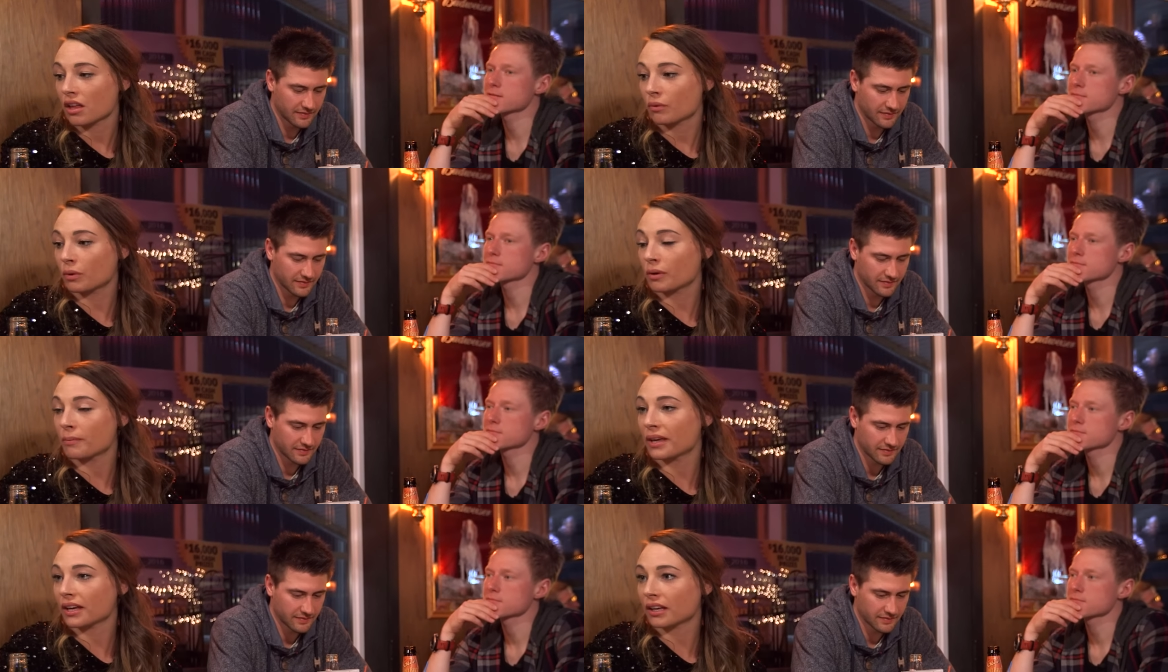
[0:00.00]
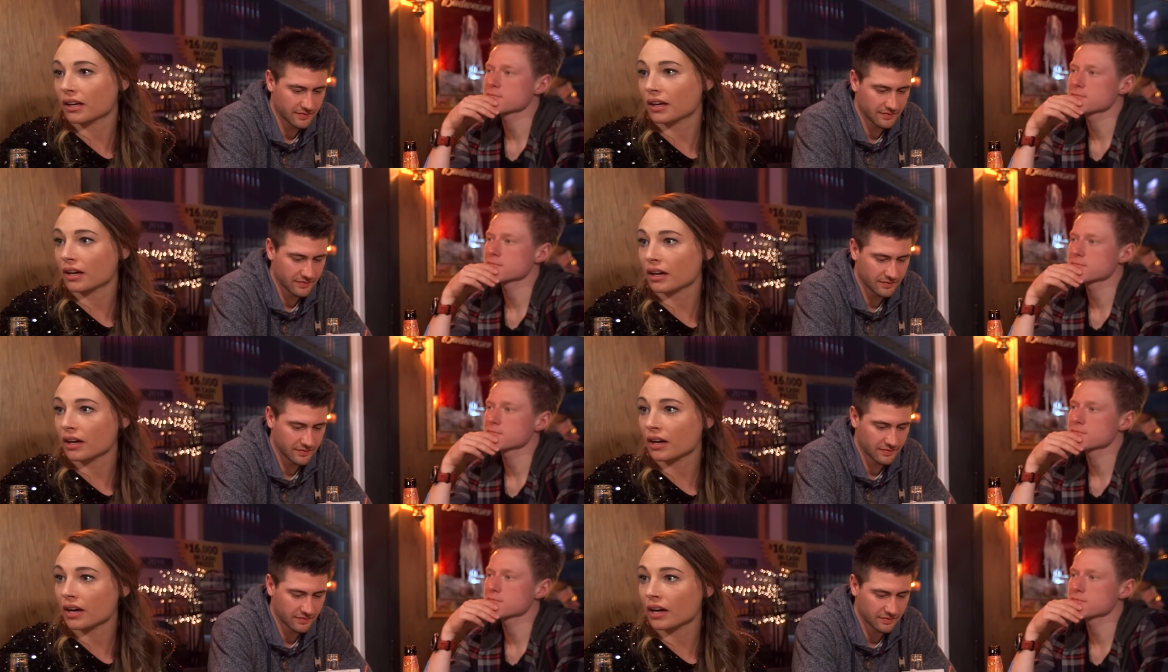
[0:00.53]
Speaker 1: We make
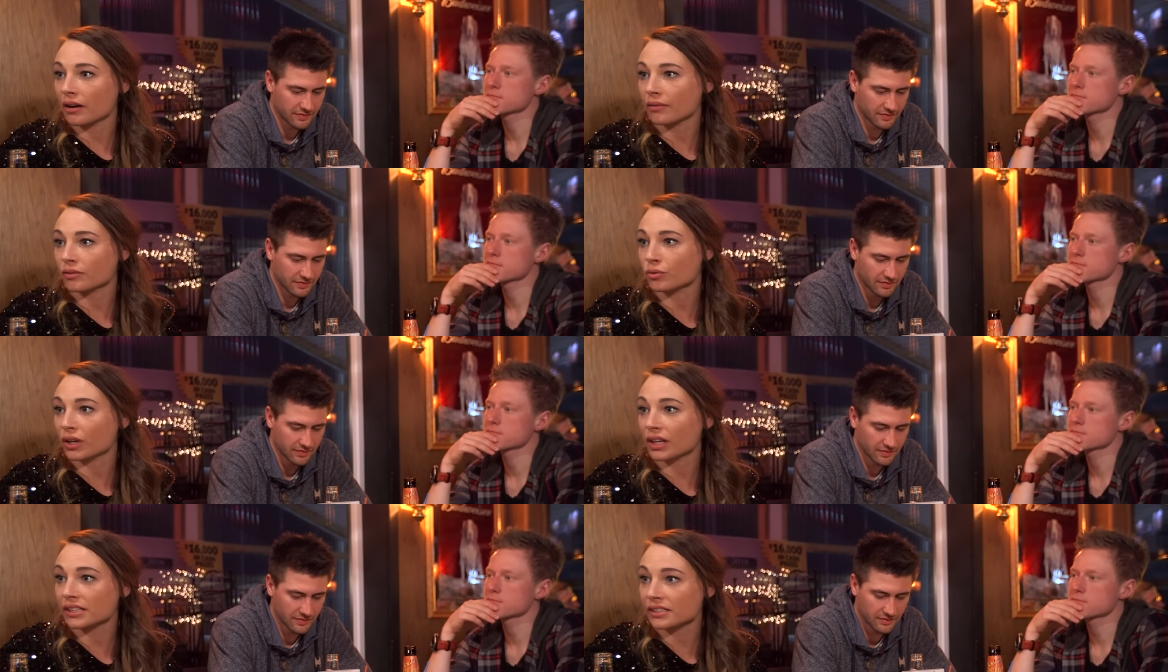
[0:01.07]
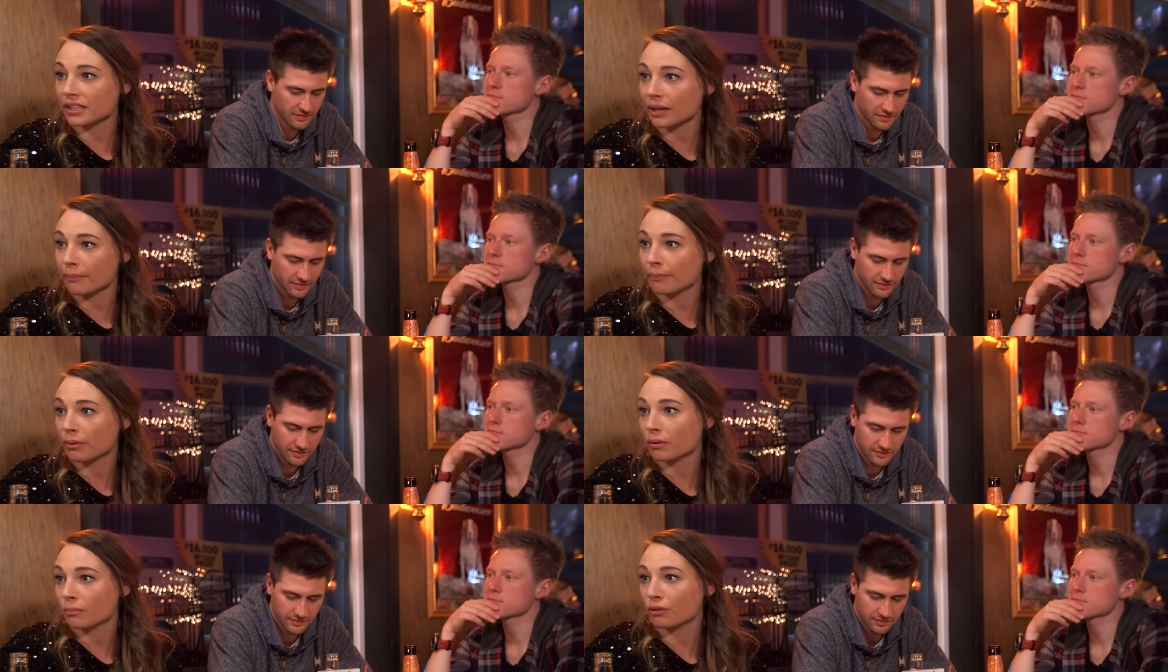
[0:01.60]
a training camp
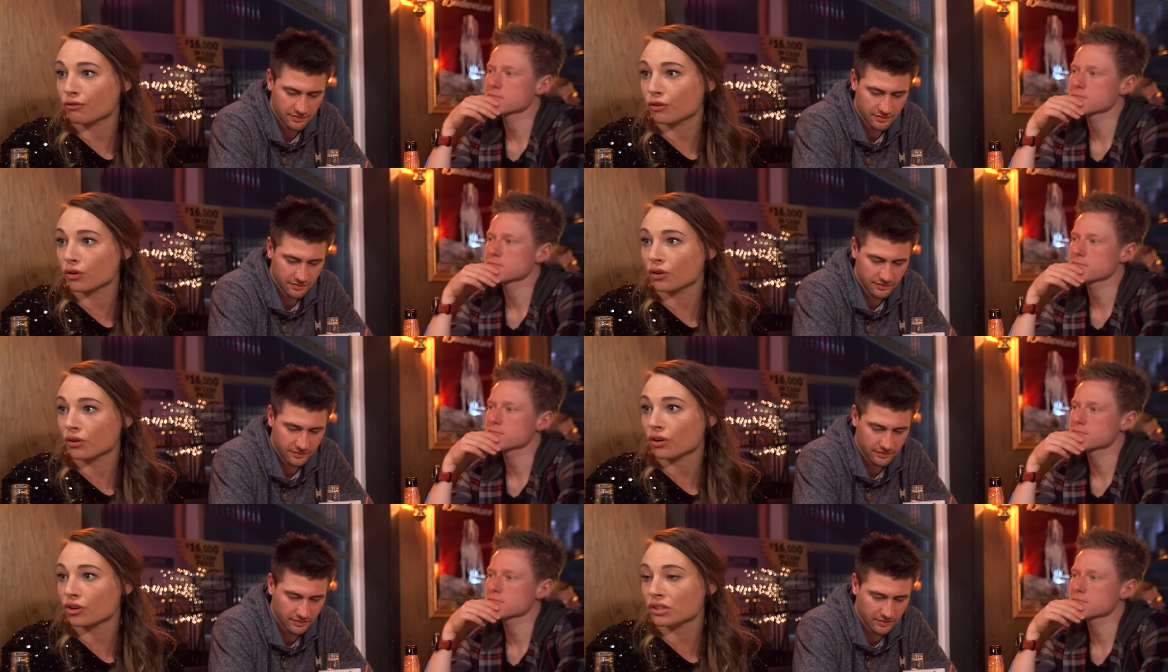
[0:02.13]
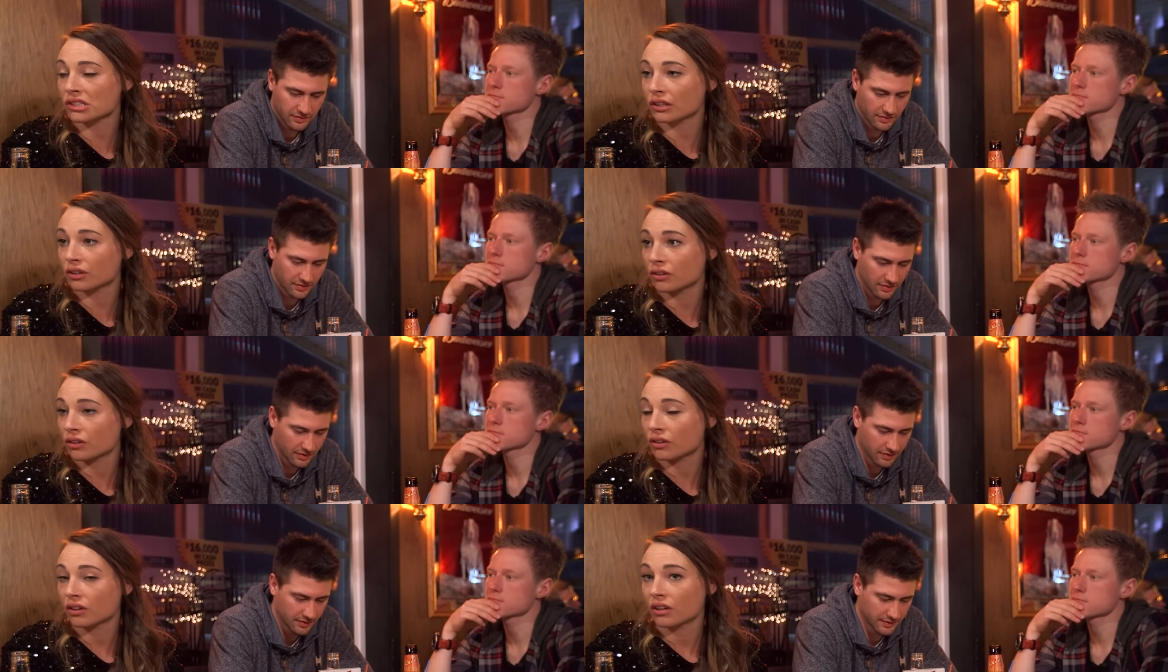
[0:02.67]
before Oslo,
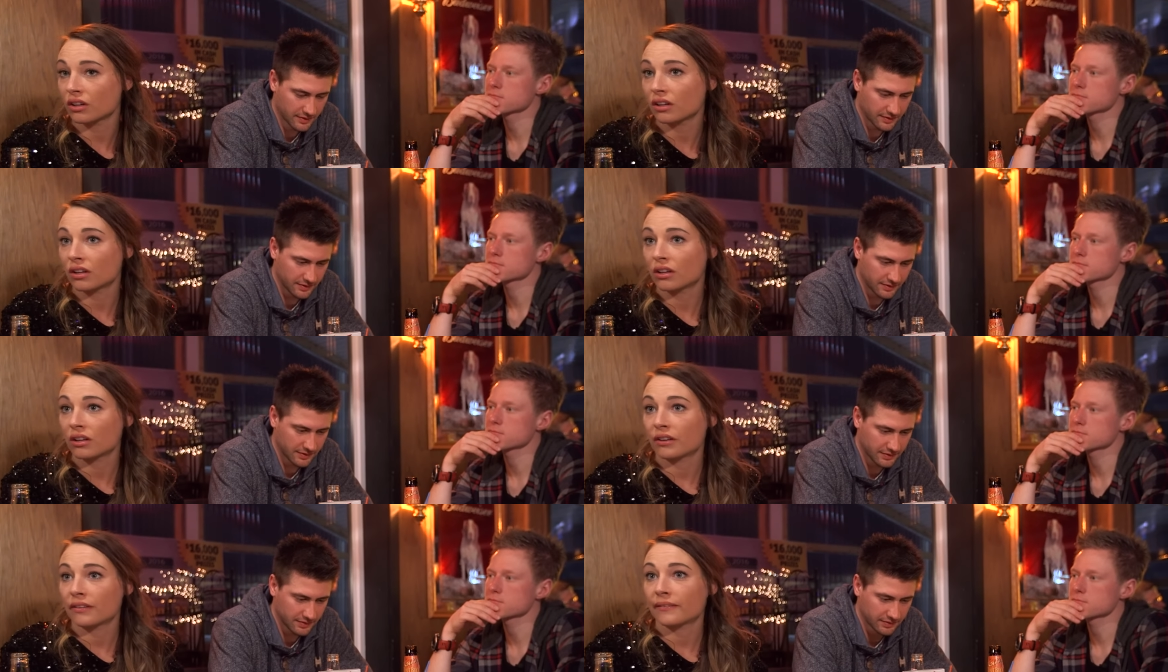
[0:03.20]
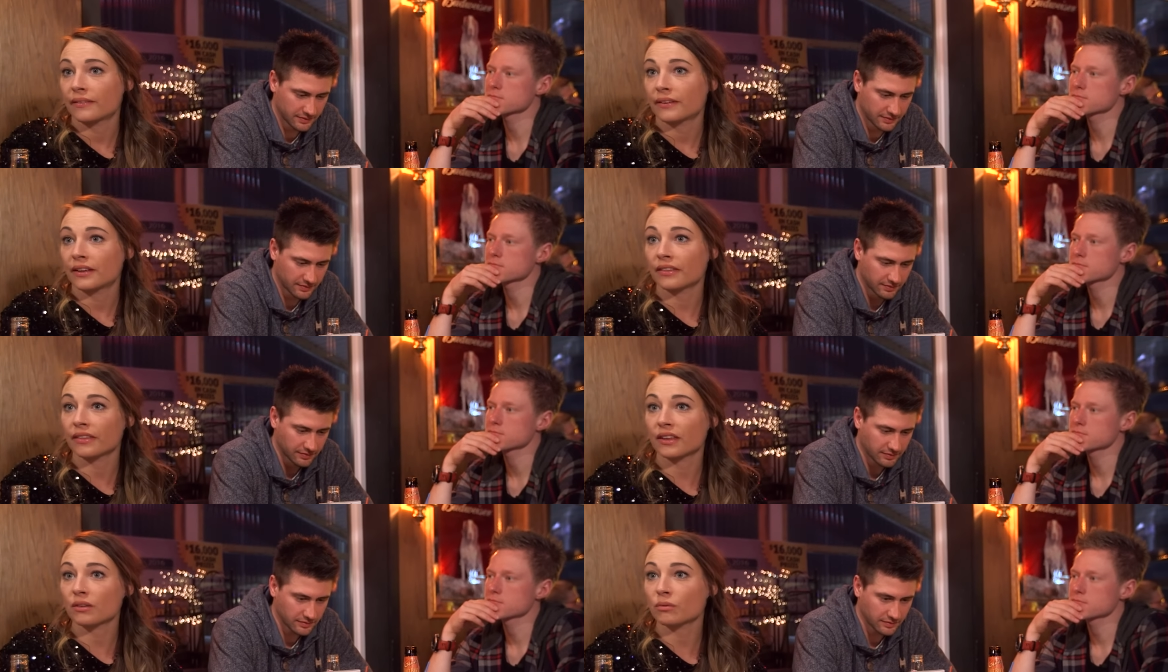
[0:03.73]

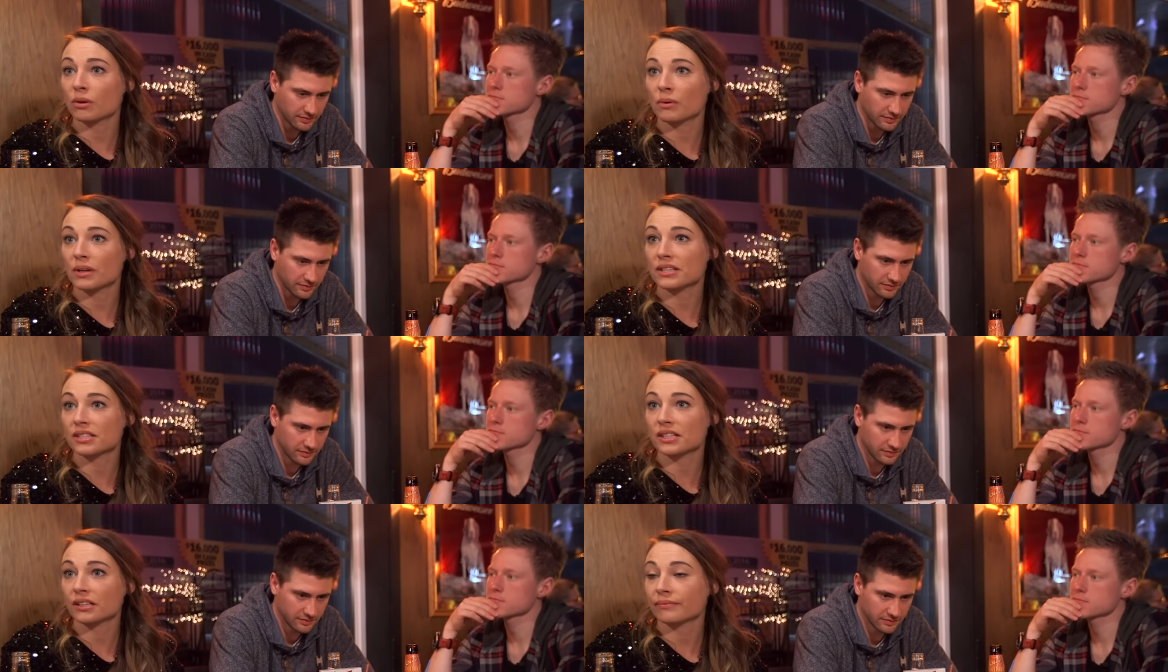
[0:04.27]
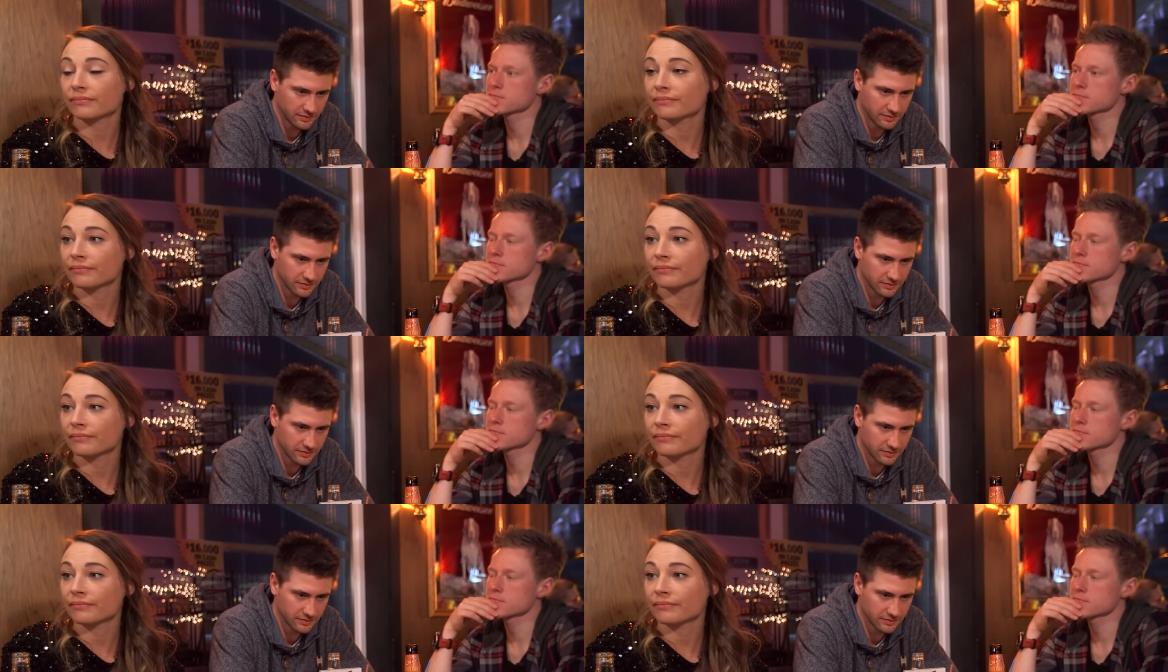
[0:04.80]
and then we will see